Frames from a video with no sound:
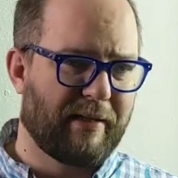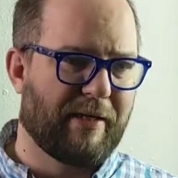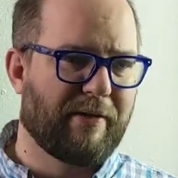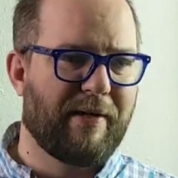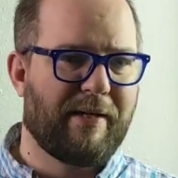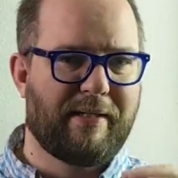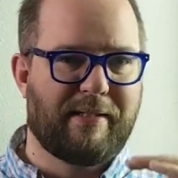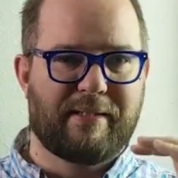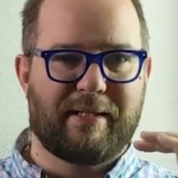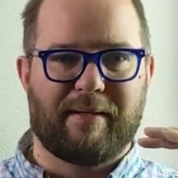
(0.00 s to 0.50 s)
I
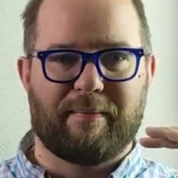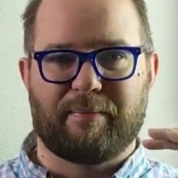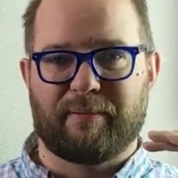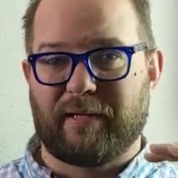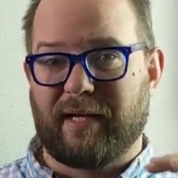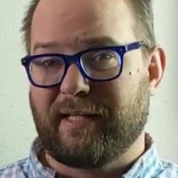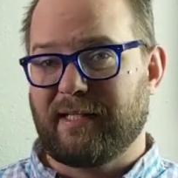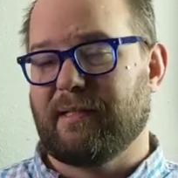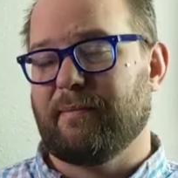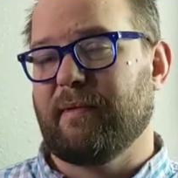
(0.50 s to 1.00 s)
try to set a
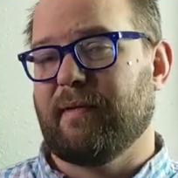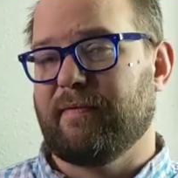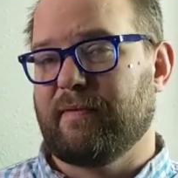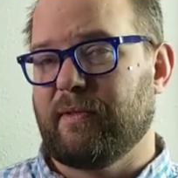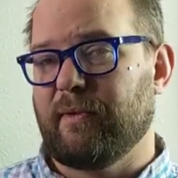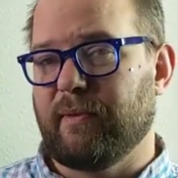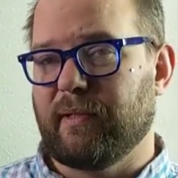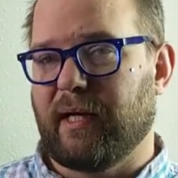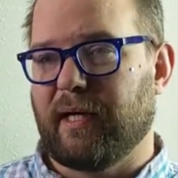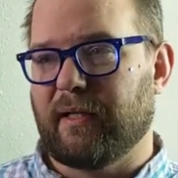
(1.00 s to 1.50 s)
price limit of
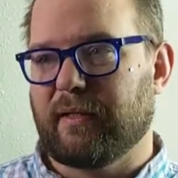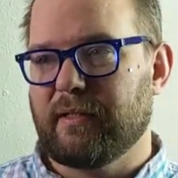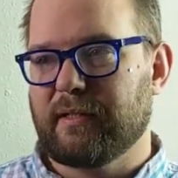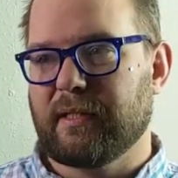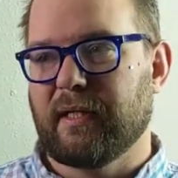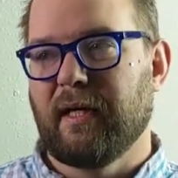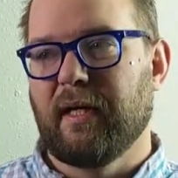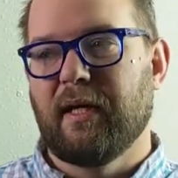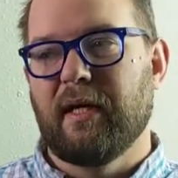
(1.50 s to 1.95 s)
$2.